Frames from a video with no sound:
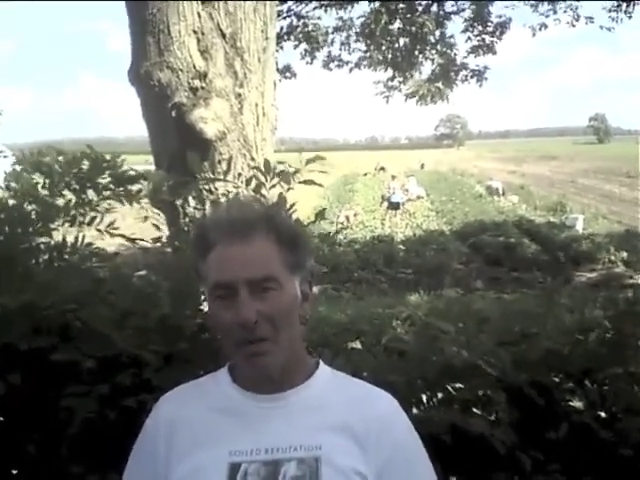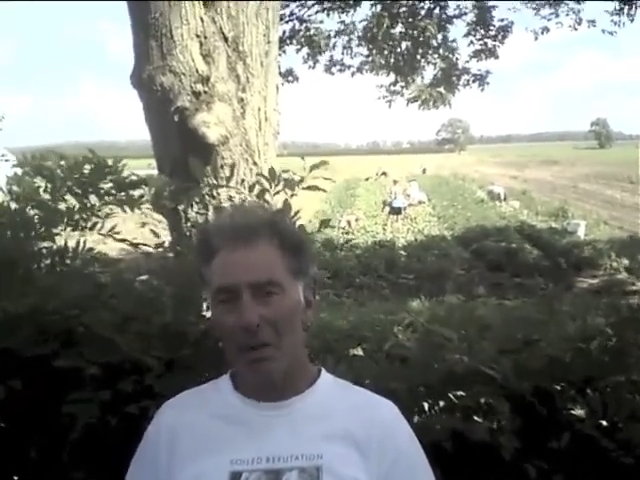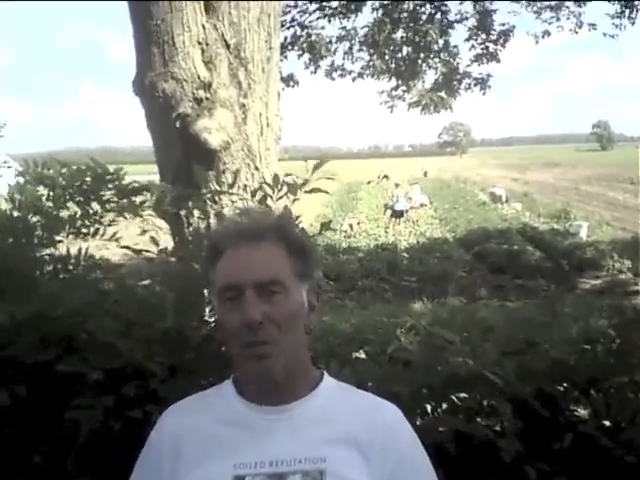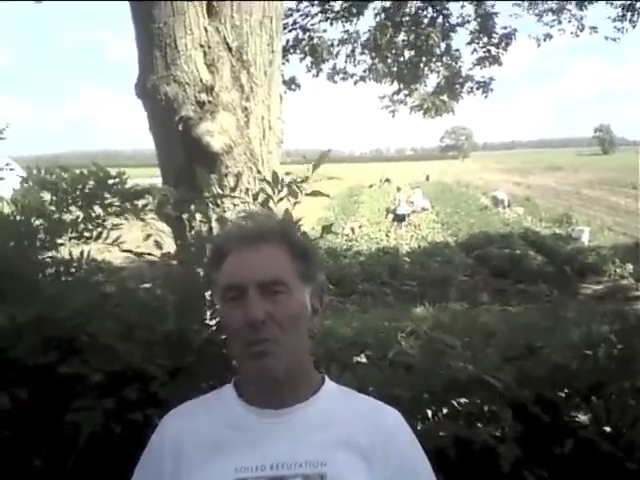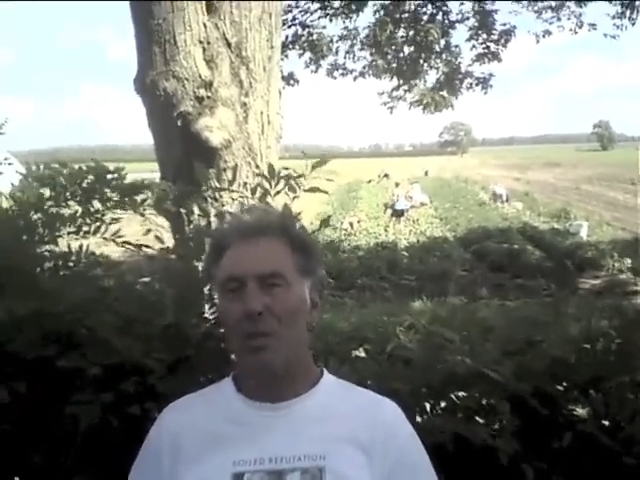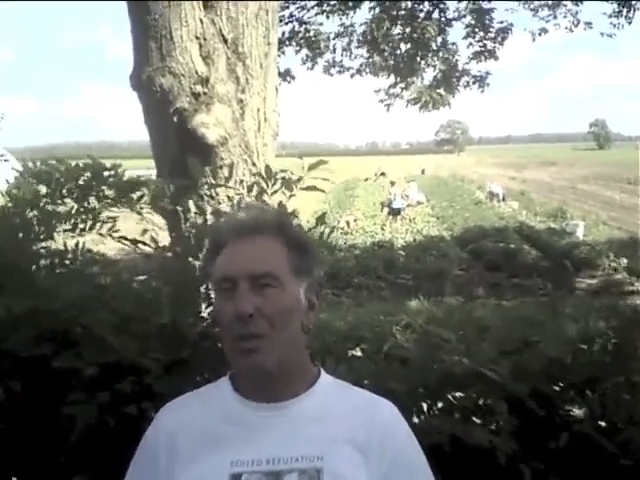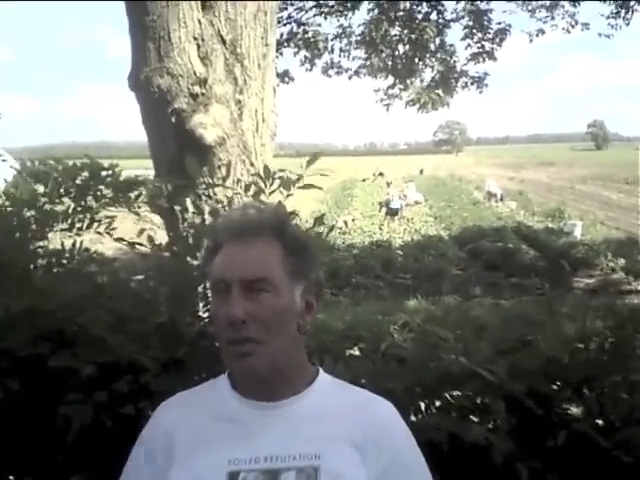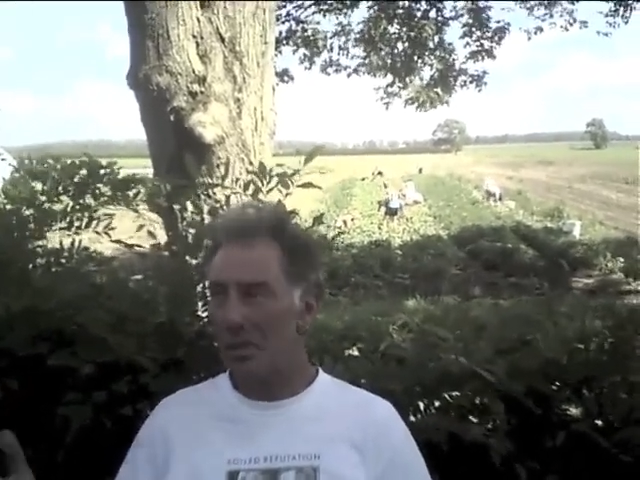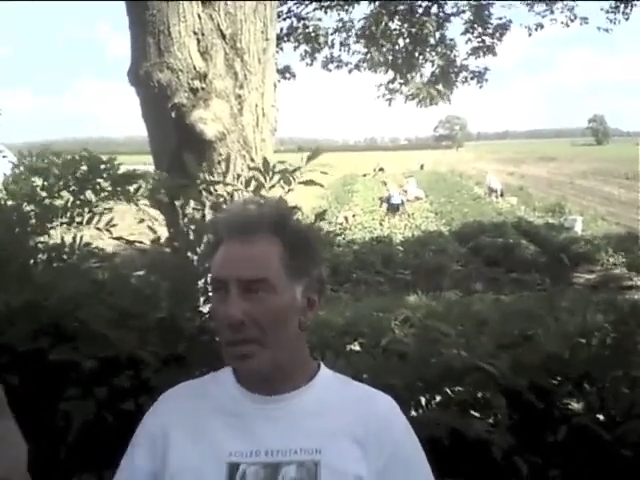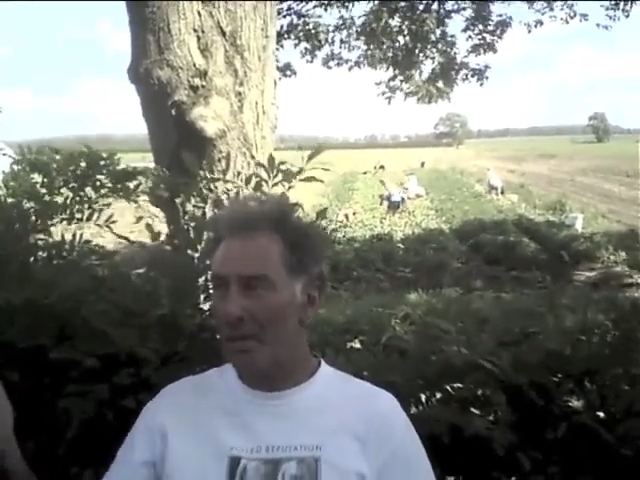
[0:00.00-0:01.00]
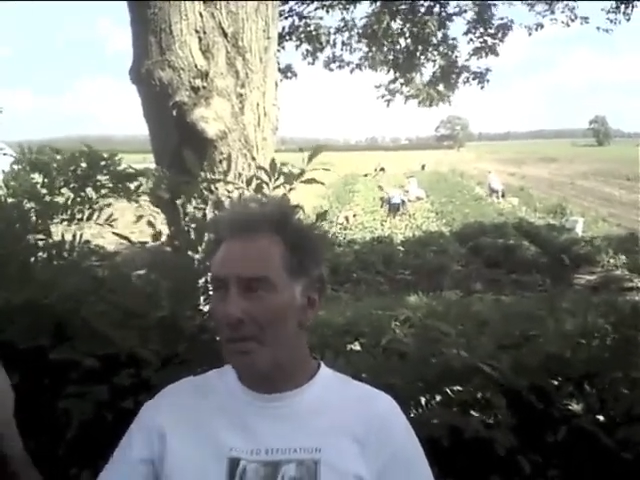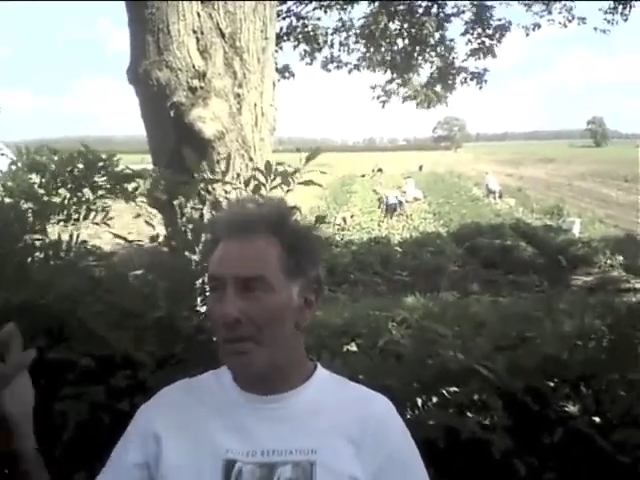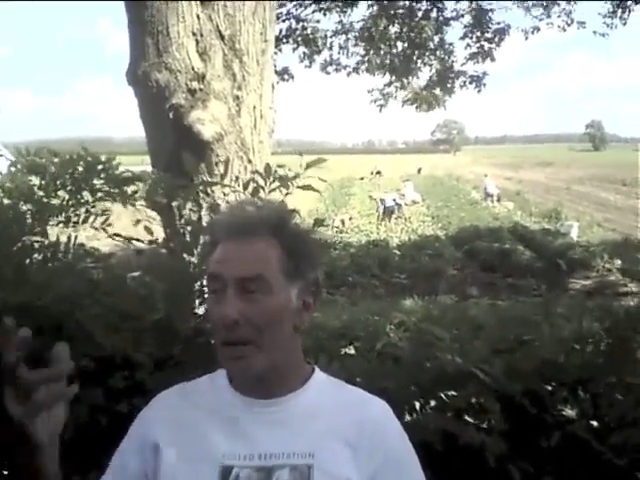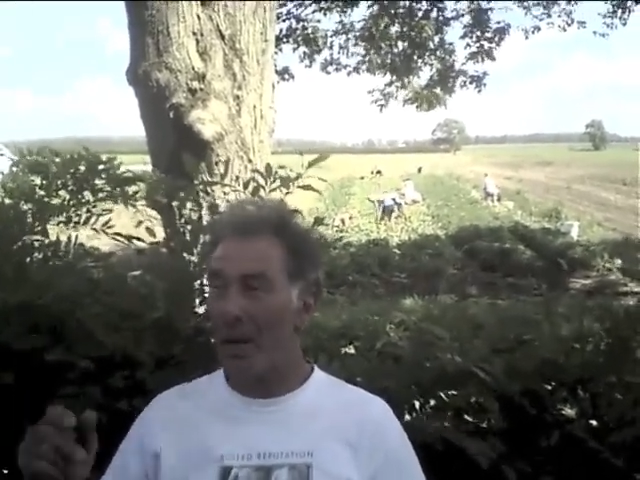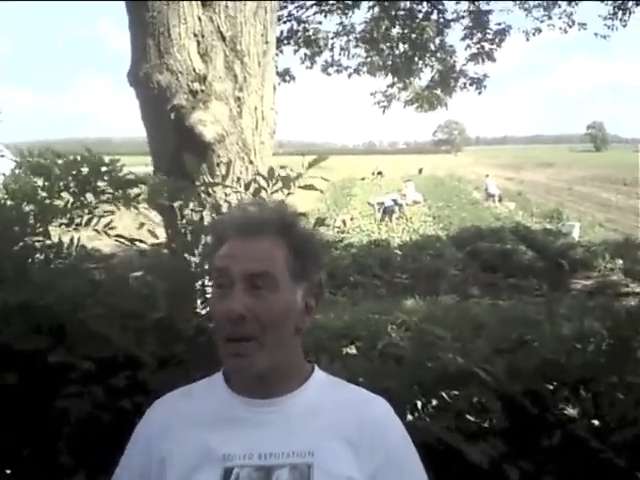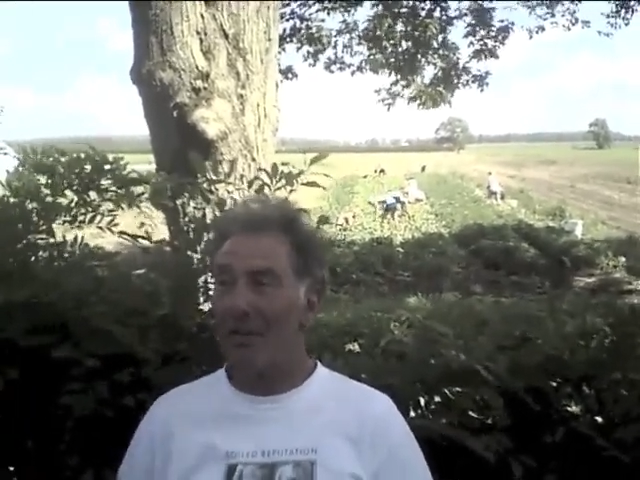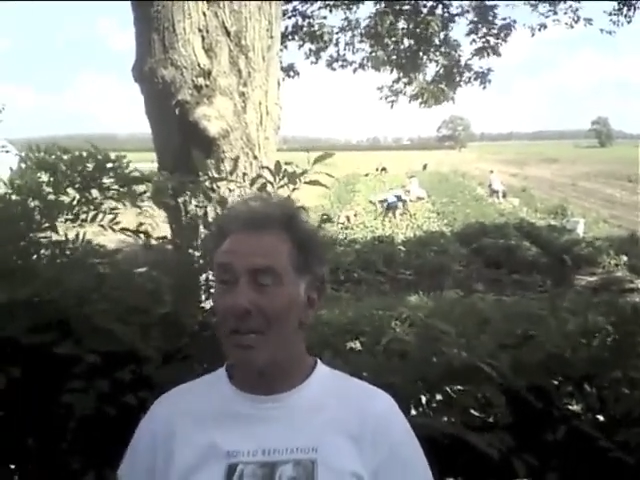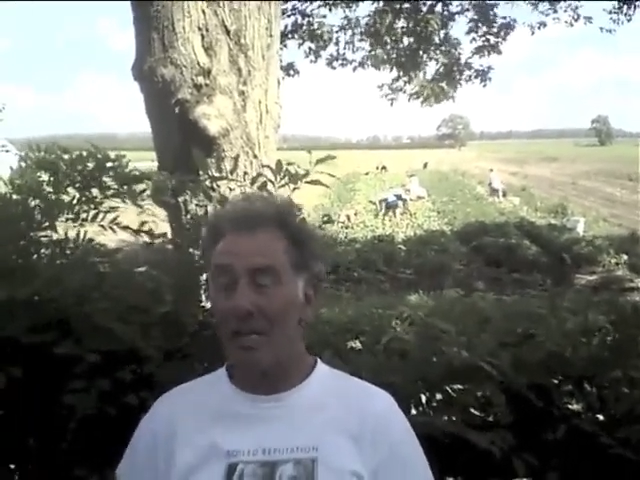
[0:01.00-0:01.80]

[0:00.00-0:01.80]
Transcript: very sweet because we've had a lot of